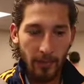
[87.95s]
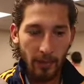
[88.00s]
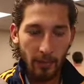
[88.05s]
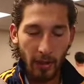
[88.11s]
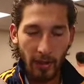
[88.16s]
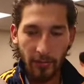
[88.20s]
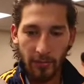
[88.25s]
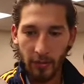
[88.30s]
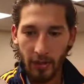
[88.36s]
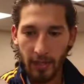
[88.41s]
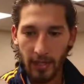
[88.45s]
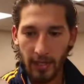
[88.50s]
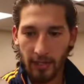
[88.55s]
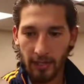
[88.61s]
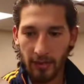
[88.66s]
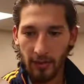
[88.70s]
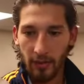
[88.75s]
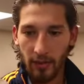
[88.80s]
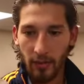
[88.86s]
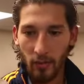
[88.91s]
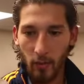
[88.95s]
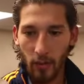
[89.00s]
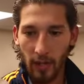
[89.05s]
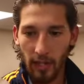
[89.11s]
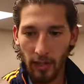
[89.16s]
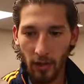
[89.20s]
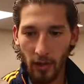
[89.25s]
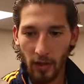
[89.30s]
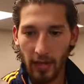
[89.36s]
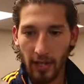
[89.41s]
But for us, we
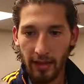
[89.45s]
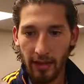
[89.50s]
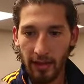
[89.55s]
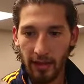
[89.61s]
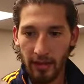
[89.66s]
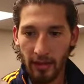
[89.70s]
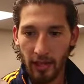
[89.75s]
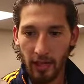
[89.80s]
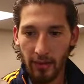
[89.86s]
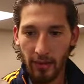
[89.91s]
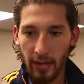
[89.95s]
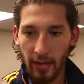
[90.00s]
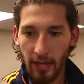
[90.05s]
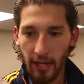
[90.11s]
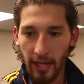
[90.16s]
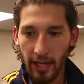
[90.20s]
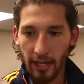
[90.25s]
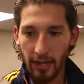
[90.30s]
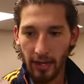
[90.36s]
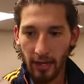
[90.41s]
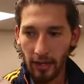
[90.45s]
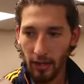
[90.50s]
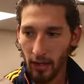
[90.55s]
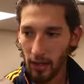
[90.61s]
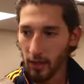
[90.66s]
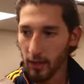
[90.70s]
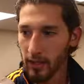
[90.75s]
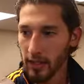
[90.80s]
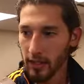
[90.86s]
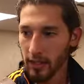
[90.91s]
know that things are going to be let
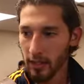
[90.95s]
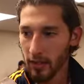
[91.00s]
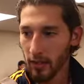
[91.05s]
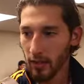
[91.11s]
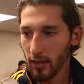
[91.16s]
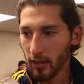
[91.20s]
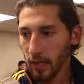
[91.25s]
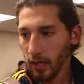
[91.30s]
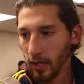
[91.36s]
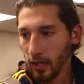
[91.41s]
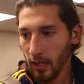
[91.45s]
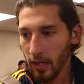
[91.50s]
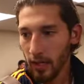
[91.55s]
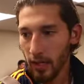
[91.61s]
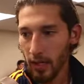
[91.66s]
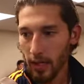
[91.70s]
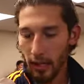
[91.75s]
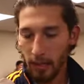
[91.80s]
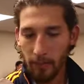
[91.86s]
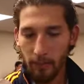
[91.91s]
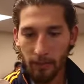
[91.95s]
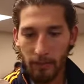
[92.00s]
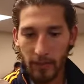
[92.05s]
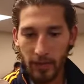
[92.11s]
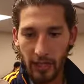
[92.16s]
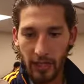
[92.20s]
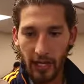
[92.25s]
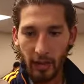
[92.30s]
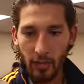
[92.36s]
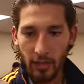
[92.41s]
go, and so
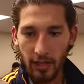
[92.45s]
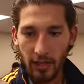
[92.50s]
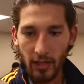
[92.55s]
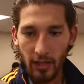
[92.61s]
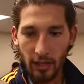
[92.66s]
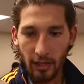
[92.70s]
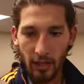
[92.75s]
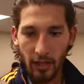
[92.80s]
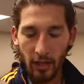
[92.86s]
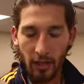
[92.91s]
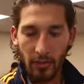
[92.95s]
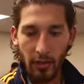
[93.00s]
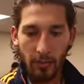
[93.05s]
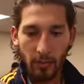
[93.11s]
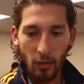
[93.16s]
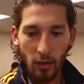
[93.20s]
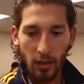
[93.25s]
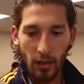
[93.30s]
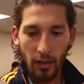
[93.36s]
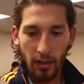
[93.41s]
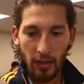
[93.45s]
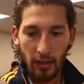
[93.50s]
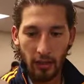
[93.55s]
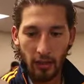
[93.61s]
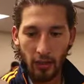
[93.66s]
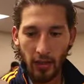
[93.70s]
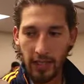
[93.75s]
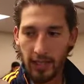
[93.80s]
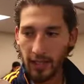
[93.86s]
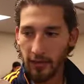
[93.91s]
tonight was a little bit more
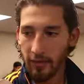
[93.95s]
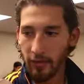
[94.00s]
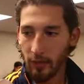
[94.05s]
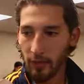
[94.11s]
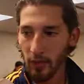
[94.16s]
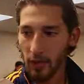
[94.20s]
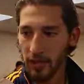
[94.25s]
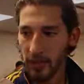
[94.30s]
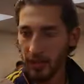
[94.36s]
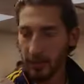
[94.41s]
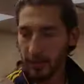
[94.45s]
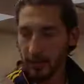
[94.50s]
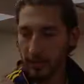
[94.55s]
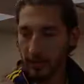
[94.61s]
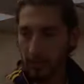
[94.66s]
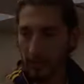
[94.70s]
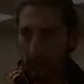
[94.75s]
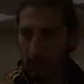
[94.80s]
aggressive from both sides.